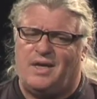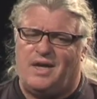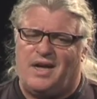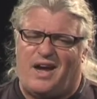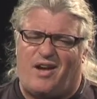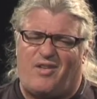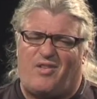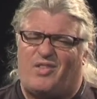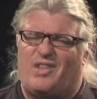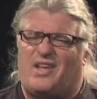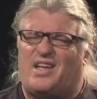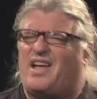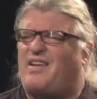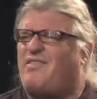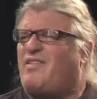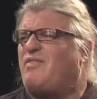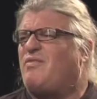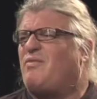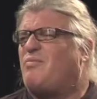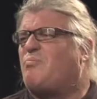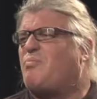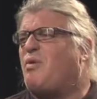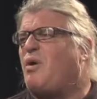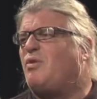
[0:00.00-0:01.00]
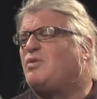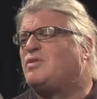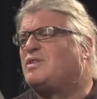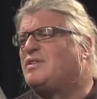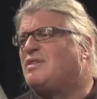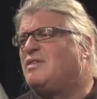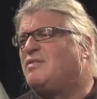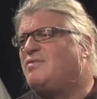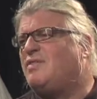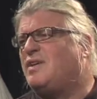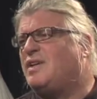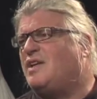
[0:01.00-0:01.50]
I don't think I've even
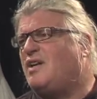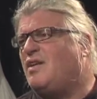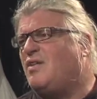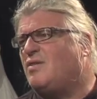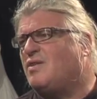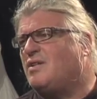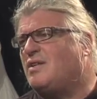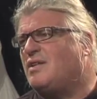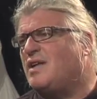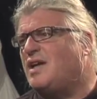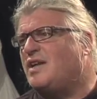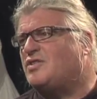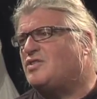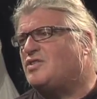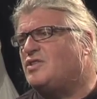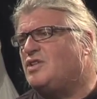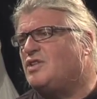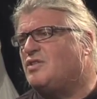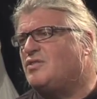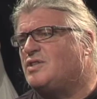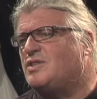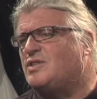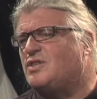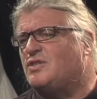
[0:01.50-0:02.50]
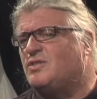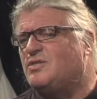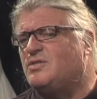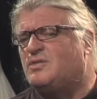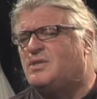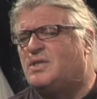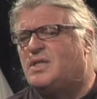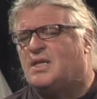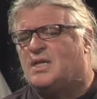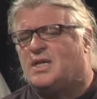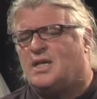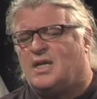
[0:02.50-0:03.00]
posted a video in the last year or two.
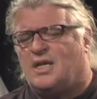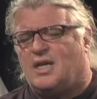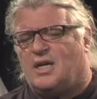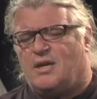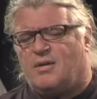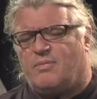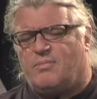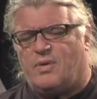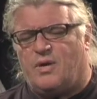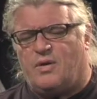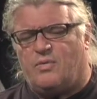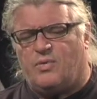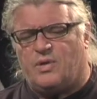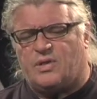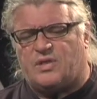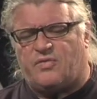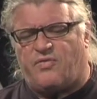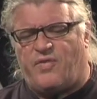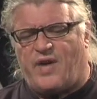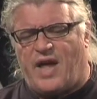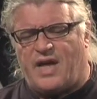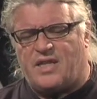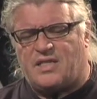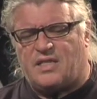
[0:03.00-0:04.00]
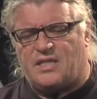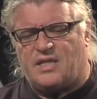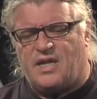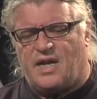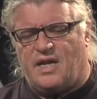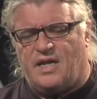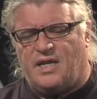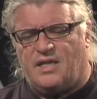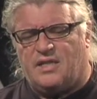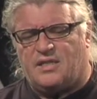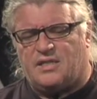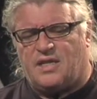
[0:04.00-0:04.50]
But what's
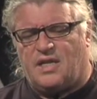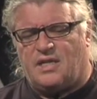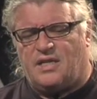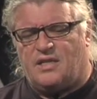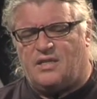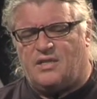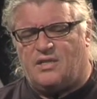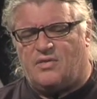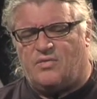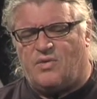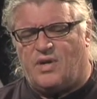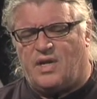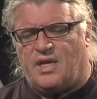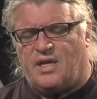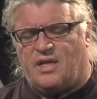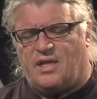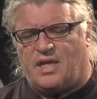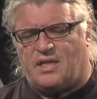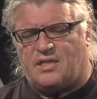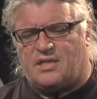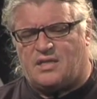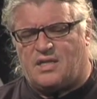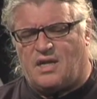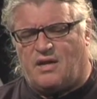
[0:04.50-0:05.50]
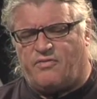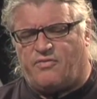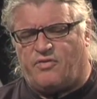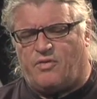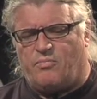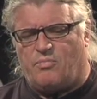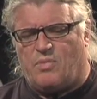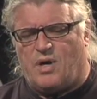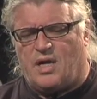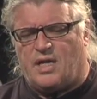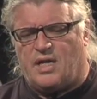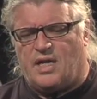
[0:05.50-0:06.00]
fascinating is I didn't do any of that stuff for
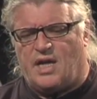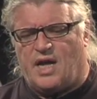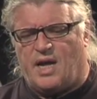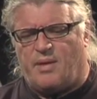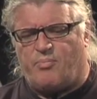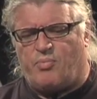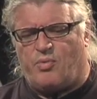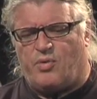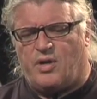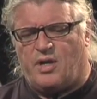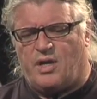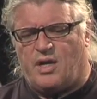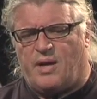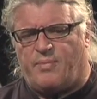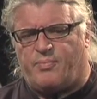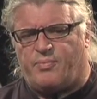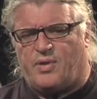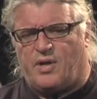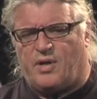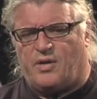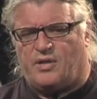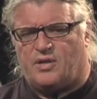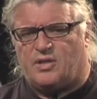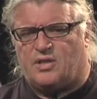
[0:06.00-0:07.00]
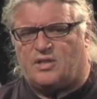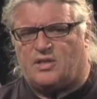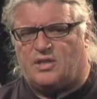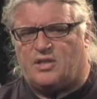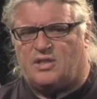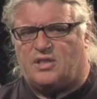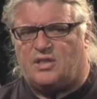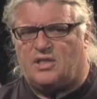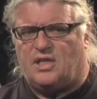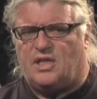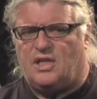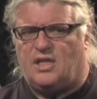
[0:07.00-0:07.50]
money. I put it up there just to
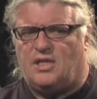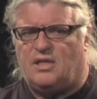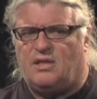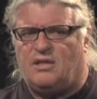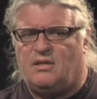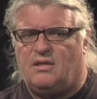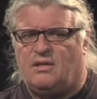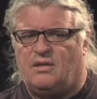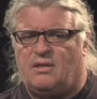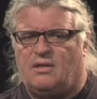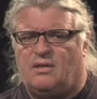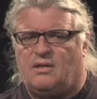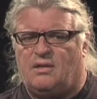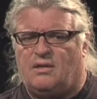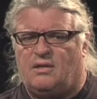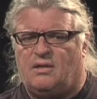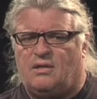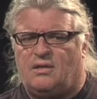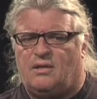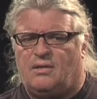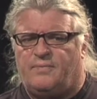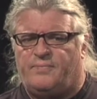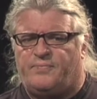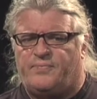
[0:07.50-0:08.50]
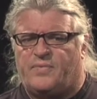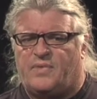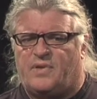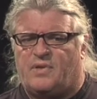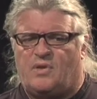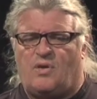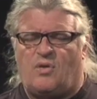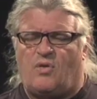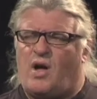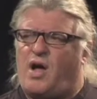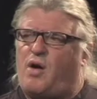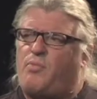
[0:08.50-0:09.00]
see,
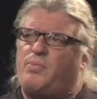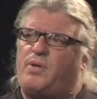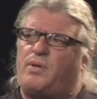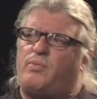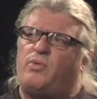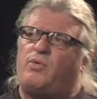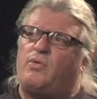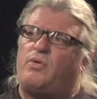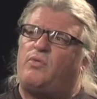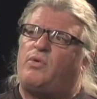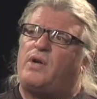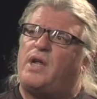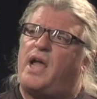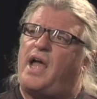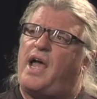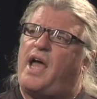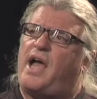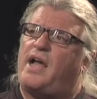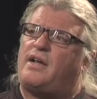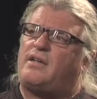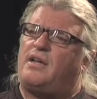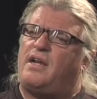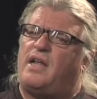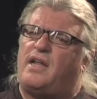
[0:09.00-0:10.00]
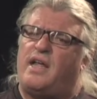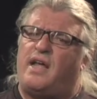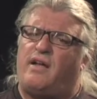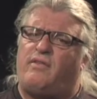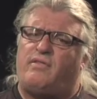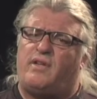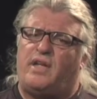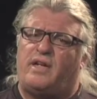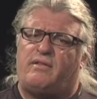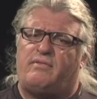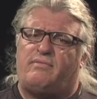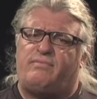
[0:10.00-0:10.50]
you know, how people would react. And I
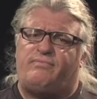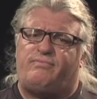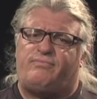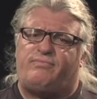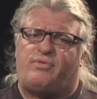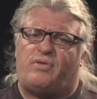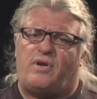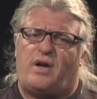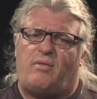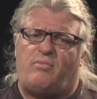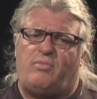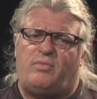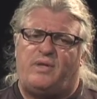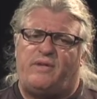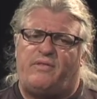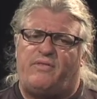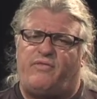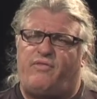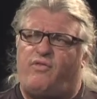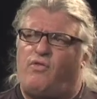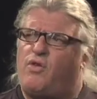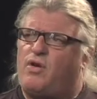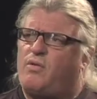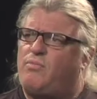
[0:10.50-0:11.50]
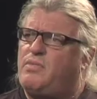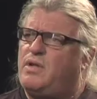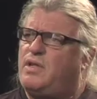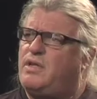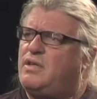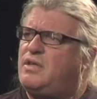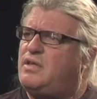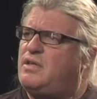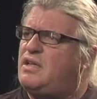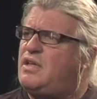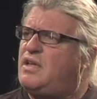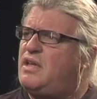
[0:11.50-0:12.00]
have like probably 4
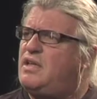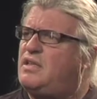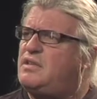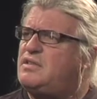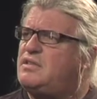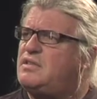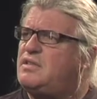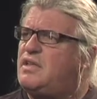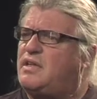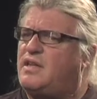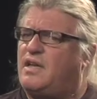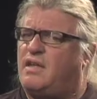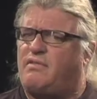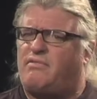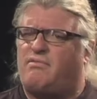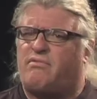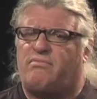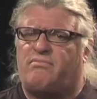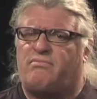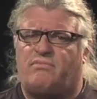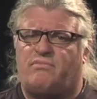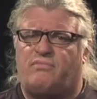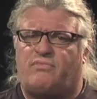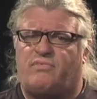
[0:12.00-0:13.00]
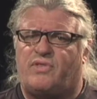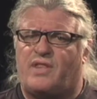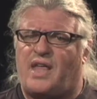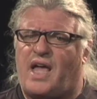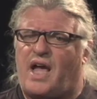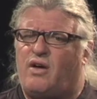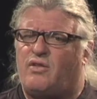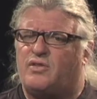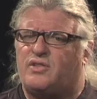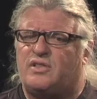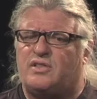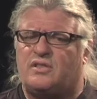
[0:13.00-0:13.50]
million hits. I got
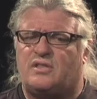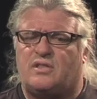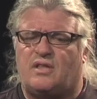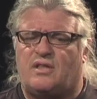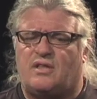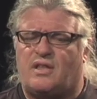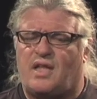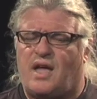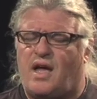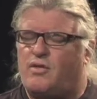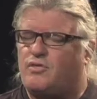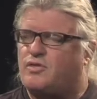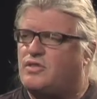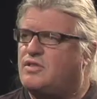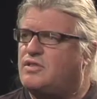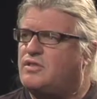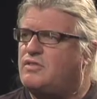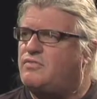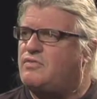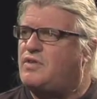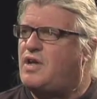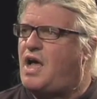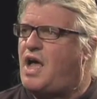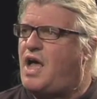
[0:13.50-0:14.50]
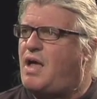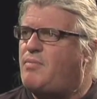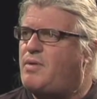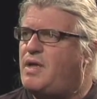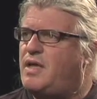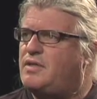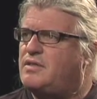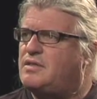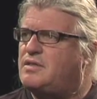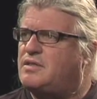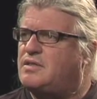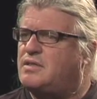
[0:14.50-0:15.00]
thousands and thousands of
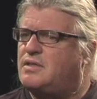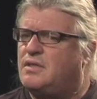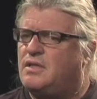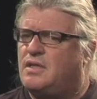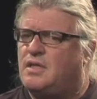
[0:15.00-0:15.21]
comments.